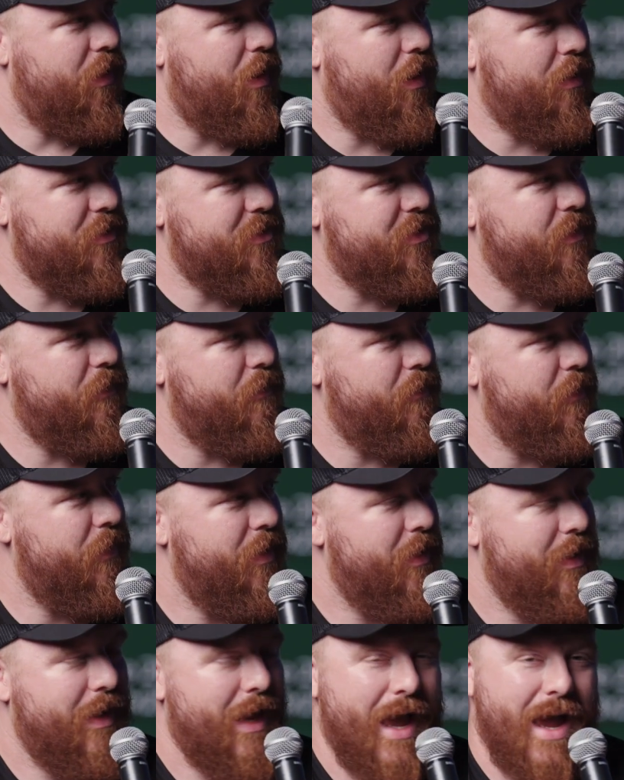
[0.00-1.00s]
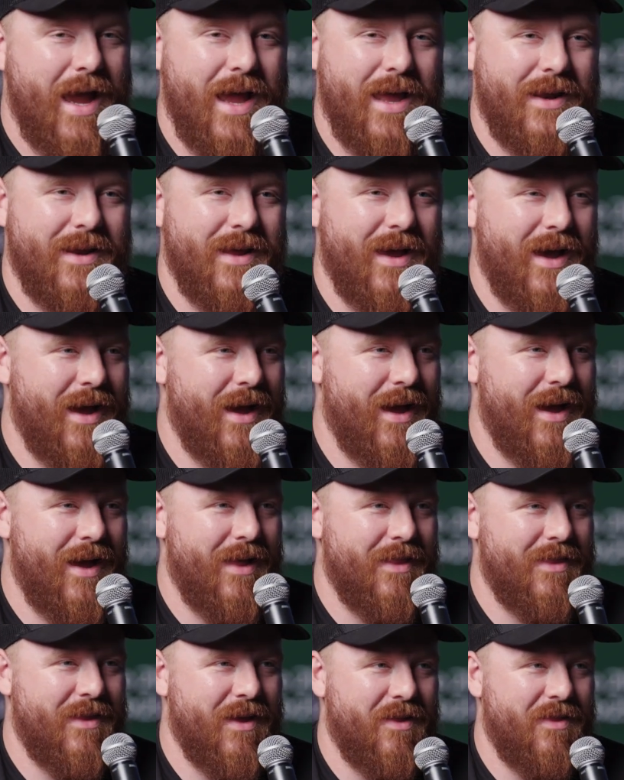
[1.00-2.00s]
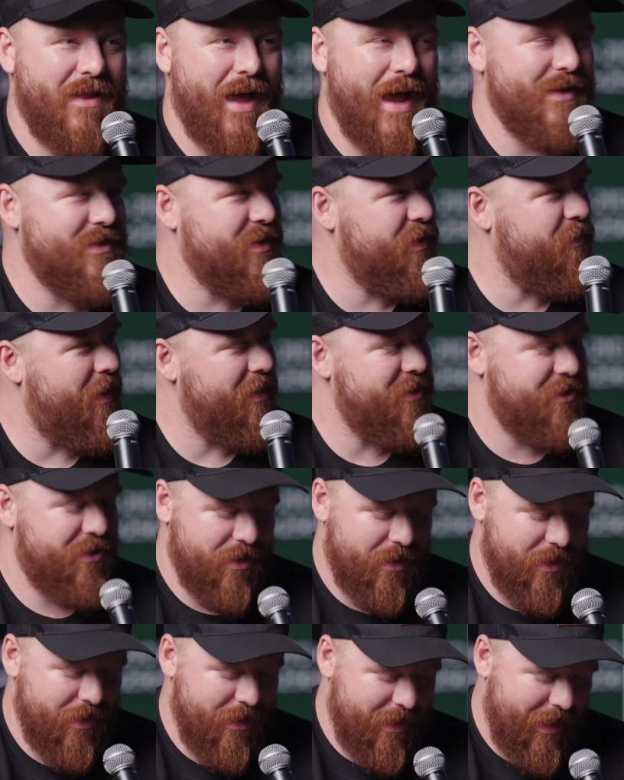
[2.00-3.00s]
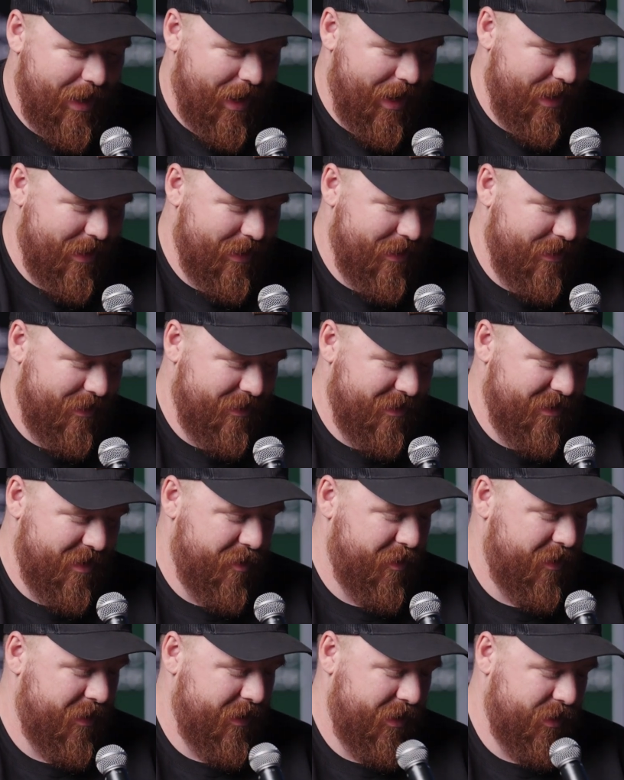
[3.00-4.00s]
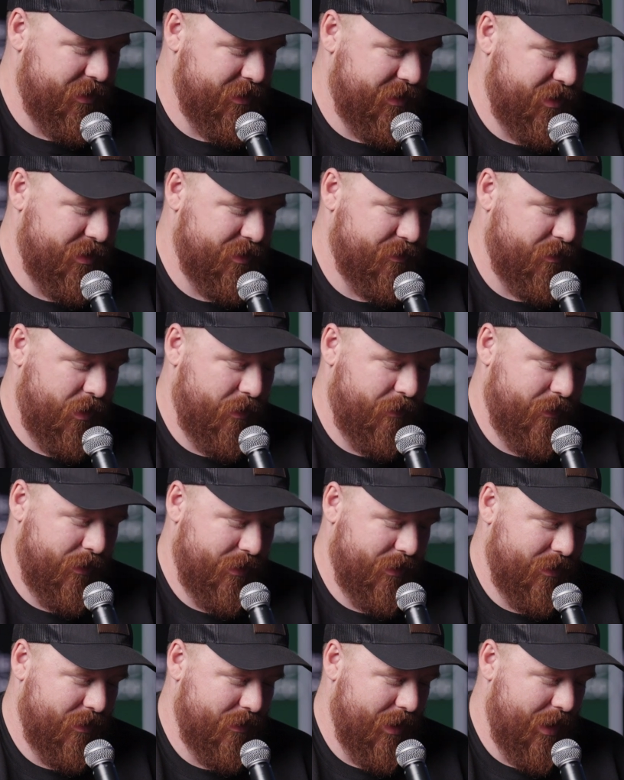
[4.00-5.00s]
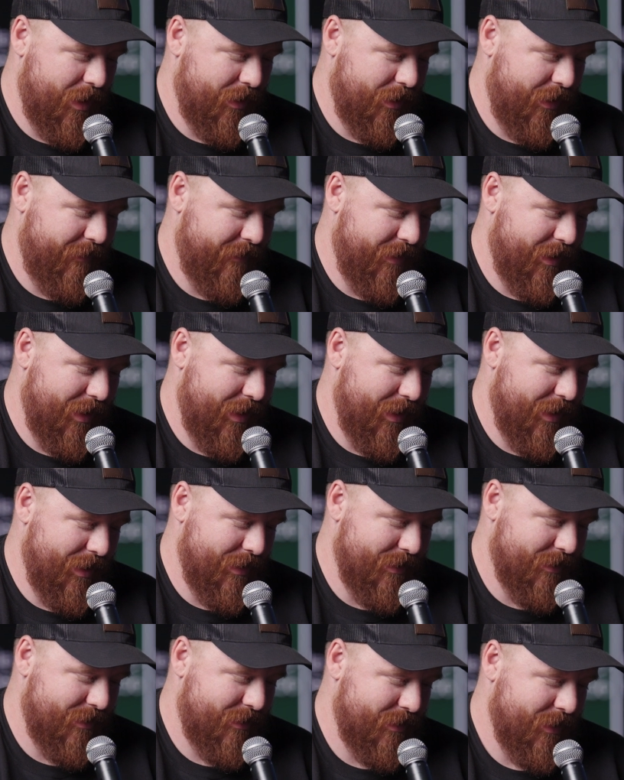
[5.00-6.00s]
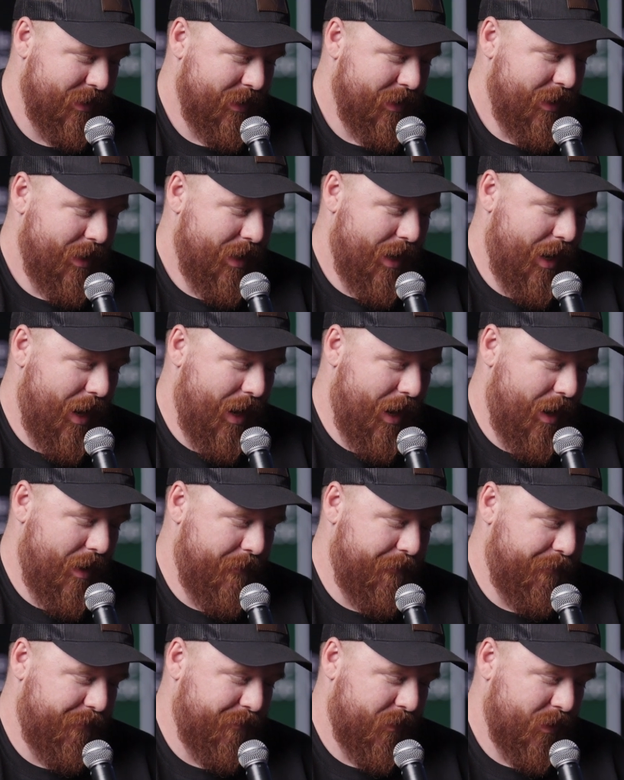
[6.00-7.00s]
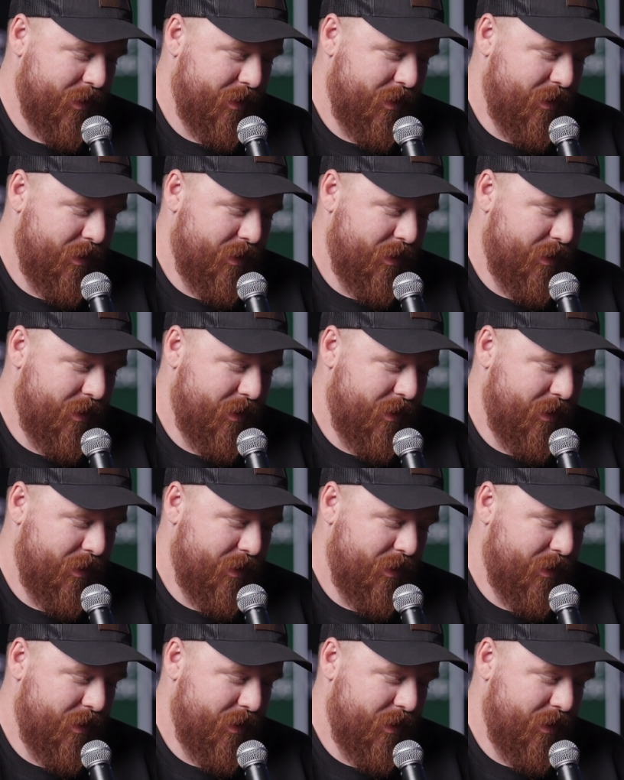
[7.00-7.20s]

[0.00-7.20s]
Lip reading: Awesome. And the last question that, you know, and here's where we'll leave it is, do